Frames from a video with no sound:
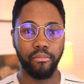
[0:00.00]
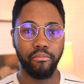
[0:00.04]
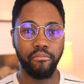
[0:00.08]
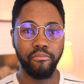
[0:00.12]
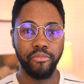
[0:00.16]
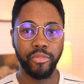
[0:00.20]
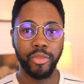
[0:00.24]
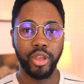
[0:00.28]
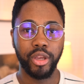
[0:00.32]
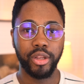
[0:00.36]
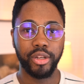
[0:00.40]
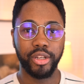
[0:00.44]

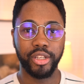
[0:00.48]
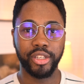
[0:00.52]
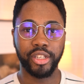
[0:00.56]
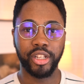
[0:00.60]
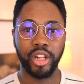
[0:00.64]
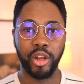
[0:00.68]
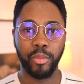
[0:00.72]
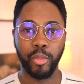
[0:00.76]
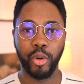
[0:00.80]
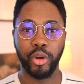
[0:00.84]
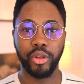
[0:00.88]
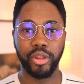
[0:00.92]
disclaimer
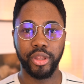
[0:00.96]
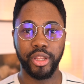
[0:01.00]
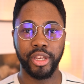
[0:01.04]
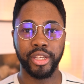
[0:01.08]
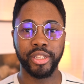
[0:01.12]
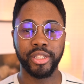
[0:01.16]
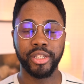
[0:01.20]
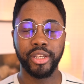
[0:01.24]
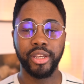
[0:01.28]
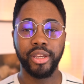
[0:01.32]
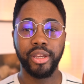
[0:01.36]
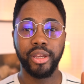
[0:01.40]
on this.
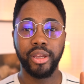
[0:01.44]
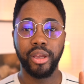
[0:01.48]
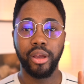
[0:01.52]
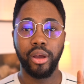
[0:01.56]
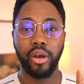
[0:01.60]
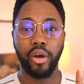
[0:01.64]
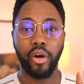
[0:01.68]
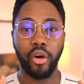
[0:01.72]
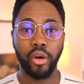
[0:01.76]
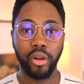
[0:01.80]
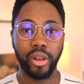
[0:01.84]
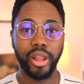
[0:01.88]

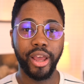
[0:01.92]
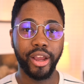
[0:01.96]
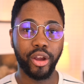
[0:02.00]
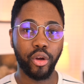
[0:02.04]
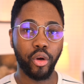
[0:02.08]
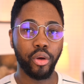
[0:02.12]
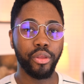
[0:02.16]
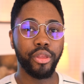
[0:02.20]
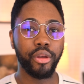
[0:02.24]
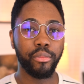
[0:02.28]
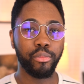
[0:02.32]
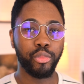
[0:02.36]
Unlike other
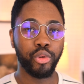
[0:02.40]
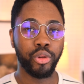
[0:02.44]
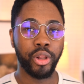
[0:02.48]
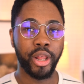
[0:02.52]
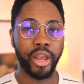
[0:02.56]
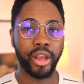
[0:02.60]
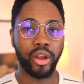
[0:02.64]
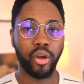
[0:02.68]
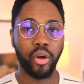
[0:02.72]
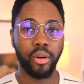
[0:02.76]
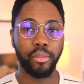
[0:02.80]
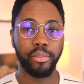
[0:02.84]
blue light
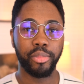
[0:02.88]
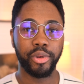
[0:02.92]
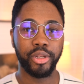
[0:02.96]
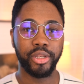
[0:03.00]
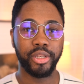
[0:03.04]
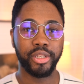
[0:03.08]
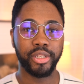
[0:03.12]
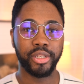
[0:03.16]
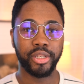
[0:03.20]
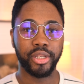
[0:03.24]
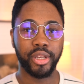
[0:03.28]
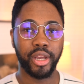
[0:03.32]
companies
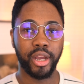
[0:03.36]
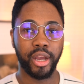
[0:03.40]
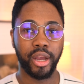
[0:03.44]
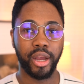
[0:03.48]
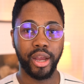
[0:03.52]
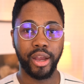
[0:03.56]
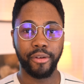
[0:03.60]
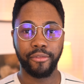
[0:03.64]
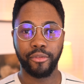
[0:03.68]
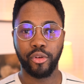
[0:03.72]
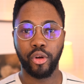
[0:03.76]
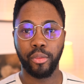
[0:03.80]
I've
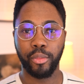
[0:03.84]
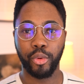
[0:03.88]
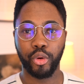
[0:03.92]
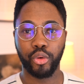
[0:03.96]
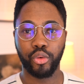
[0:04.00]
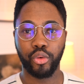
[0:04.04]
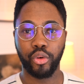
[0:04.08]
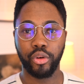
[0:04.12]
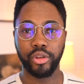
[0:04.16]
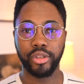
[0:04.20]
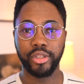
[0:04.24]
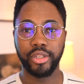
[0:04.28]
come
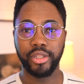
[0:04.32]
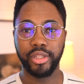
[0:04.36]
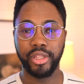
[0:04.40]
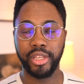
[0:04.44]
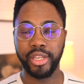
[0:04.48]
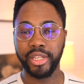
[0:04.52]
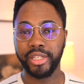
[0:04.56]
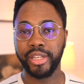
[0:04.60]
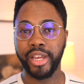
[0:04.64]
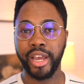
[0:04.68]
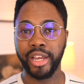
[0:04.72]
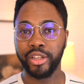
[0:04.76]
across, these
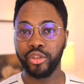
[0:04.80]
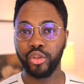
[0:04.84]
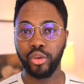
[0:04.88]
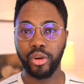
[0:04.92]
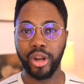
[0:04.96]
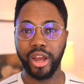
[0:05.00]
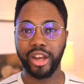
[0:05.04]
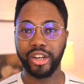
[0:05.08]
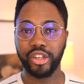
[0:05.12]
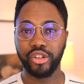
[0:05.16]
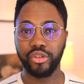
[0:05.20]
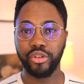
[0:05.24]
guys don't
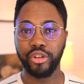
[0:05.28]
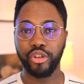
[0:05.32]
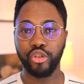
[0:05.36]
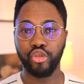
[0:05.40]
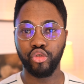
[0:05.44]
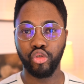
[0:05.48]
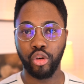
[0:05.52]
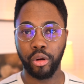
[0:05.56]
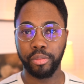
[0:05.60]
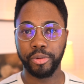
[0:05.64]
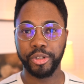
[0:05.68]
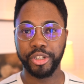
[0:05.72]
actually drop
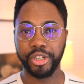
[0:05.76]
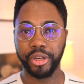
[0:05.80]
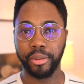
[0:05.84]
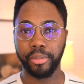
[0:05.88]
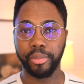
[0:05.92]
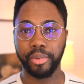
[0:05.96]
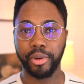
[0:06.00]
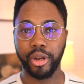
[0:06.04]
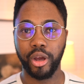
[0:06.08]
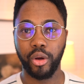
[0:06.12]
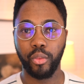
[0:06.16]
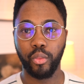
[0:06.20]
ship. Now,
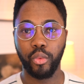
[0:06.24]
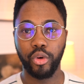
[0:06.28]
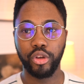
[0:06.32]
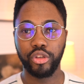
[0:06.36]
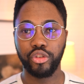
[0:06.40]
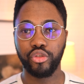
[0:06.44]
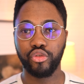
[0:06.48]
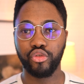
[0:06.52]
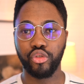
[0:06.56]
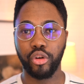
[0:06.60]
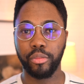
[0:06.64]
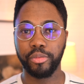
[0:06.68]
what's drop
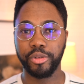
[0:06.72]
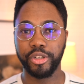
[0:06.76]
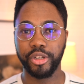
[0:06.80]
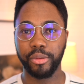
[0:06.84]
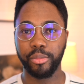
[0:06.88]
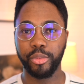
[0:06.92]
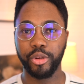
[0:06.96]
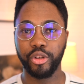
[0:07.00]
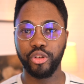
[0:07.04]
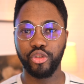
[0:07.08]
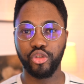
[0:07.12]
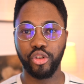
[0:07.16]
shipping?
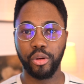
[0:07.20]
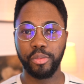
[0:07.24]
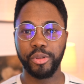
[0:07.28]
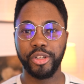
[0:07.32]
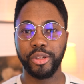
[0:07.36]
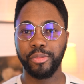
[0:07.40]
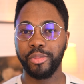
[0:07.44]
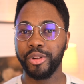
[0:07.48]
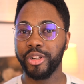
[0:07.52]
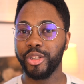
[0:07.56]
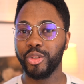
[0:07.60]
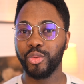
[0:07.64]
Drop shipping
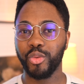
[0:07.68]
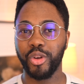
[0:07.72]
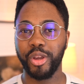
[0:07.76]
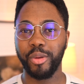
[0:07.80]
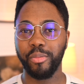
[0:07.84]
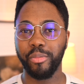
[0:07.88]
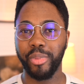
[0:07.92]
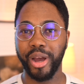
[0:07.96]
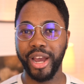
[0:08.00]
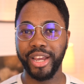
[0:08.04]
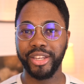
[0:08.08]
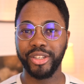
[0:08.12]
is when you buy
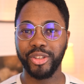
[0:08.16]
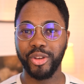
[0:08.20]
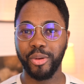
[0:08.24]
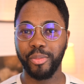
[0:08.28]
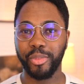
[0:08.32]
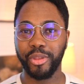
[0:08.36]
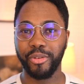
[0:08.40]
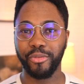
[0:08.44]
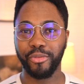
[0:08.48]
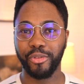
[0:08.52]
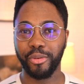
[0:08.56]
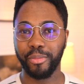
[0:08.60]
something
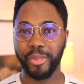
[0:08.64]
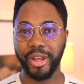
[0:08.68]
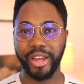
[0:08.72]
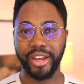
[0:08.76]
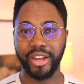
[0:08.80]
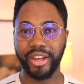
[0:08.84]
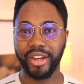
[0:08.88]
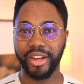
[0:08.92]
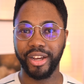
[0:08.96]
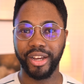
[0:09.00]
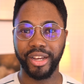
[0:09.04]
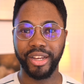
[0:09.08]
from like a
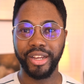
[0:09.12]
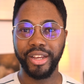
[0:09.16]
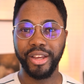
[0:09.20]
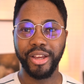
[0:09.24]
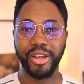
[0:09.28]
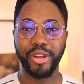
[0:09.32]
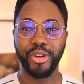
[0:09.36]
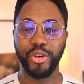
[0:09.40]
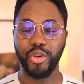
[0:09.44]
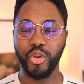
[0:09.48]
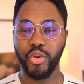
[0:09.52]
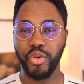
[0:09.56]

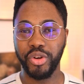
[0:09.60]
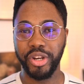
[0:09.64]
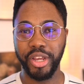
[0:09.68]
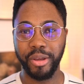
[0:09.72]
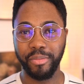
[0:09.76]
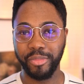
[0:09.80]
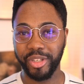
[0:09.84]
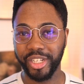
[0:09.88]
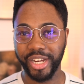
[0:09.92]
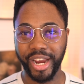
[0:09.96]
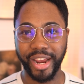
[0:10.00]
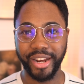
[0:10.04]
no-name
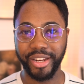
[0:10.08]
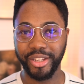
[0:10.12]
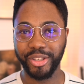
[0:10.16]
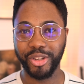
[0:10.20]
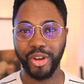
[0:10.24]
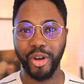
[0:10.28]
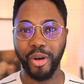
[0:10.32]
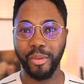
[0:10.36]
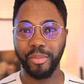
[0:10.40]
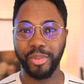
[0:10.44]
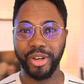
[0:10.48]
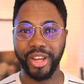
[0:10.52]
Chinese
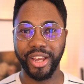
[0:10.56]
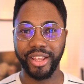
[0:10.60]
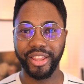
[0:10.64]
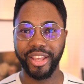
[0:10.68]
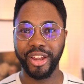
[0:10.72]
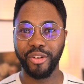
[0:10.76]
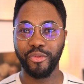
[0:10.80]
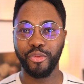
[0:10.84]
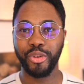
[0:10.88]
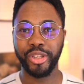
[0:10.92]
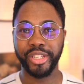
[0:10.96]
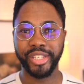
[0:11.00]
company and then
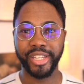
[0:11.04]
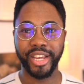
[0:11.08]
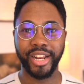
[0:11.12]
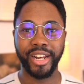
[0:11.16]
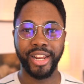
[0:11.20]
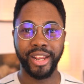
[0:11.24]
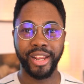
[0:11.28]
resell it